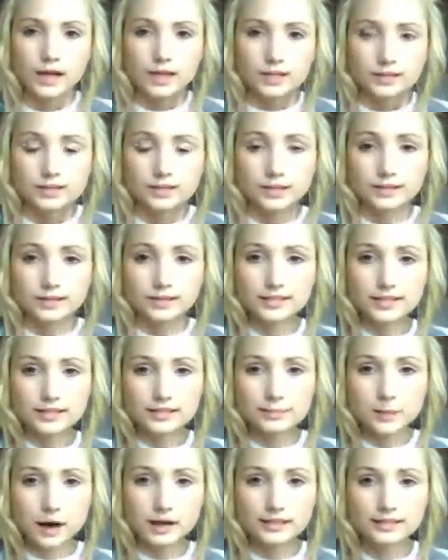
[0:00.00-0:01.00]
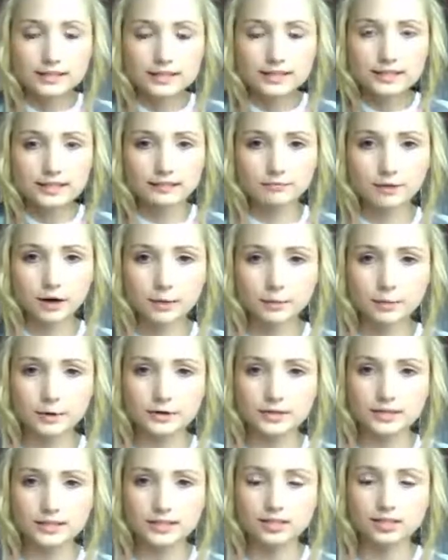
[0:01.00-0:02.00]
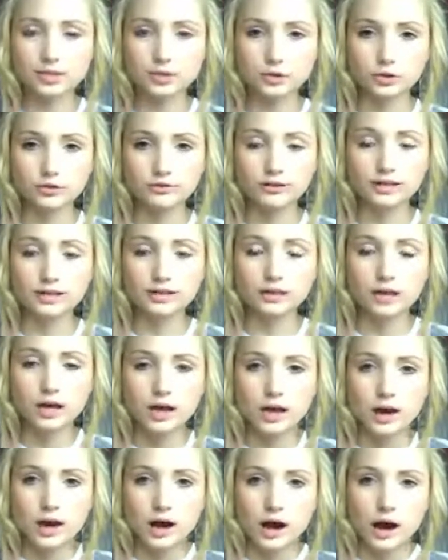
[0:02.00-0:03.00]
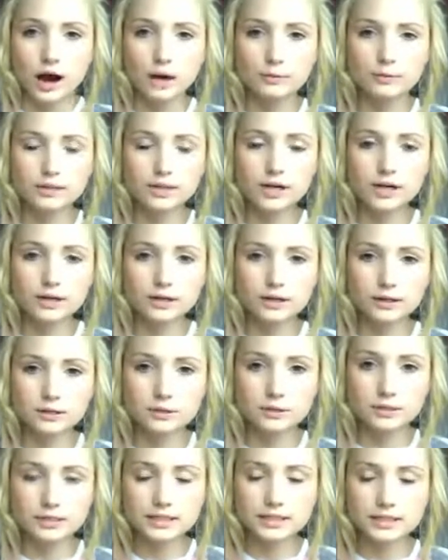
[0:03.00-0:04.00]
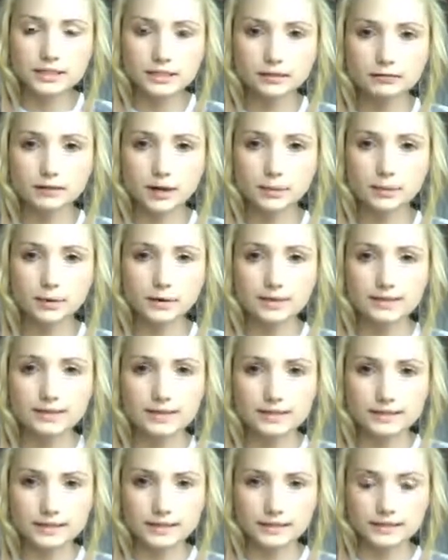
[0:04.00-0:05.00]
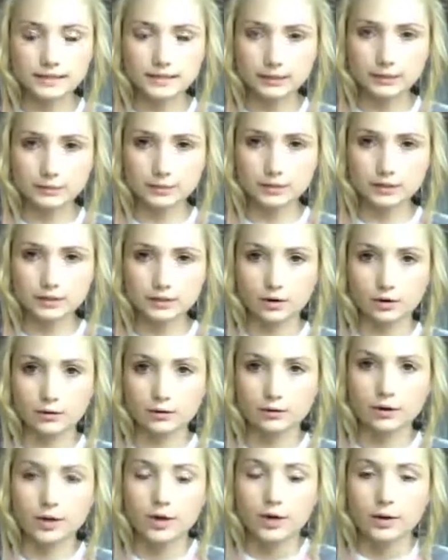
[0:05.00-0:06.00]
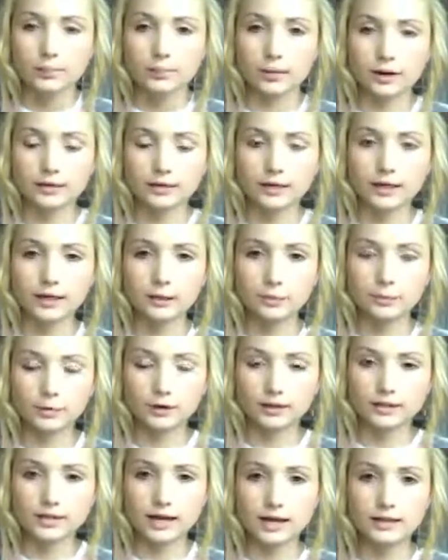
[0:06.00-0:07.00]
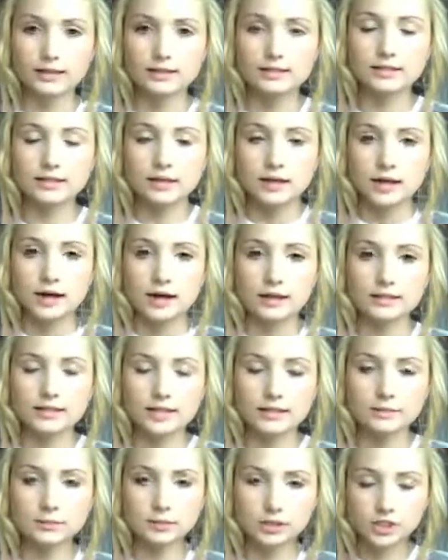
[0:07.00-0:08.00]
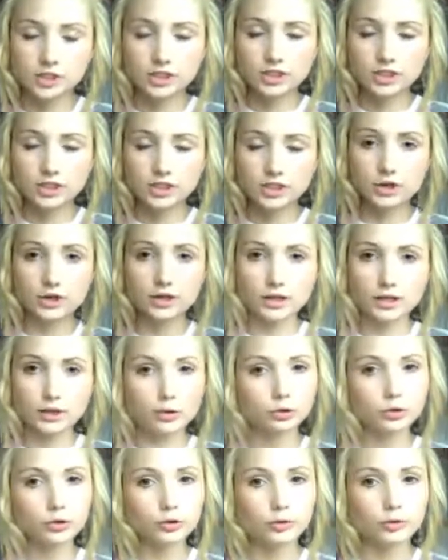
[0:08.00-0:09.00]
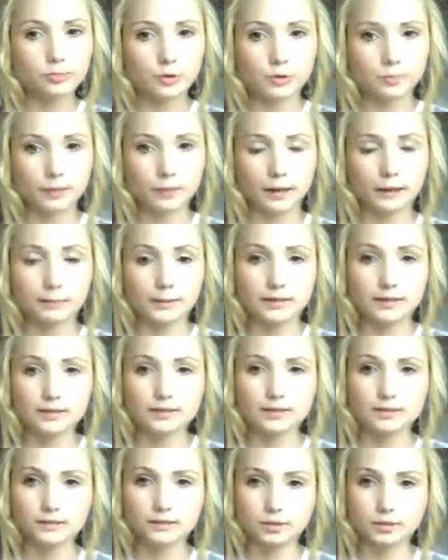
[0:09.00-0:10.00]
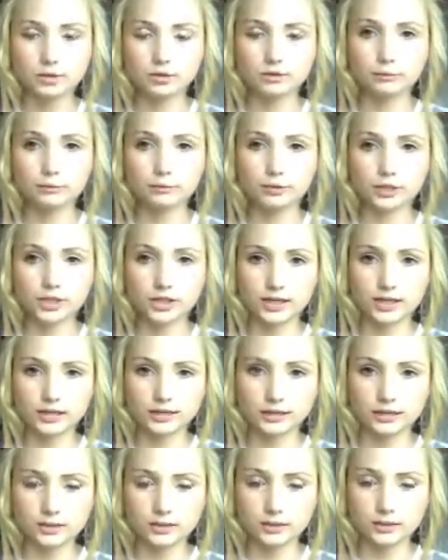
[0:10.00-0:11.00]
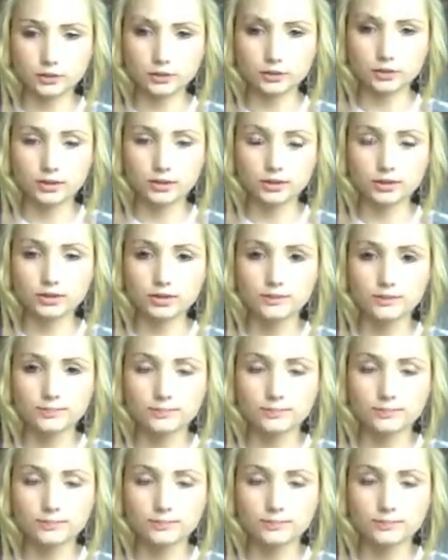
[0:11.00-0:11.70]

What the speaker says: So this is my cystic fibrosis story. I was diagnosed with cystic fibrosis at 6 weeks old by the heel prick test, a test which is done in all newborn babies to screen for genetic disorders.